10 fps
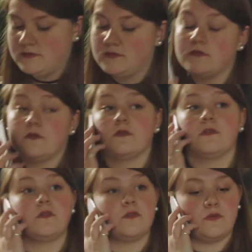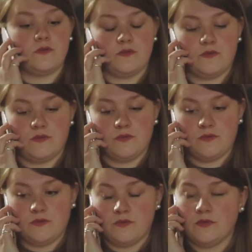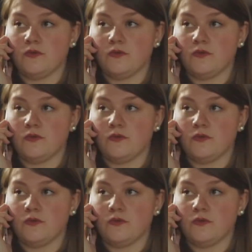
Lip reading: (no one is talking)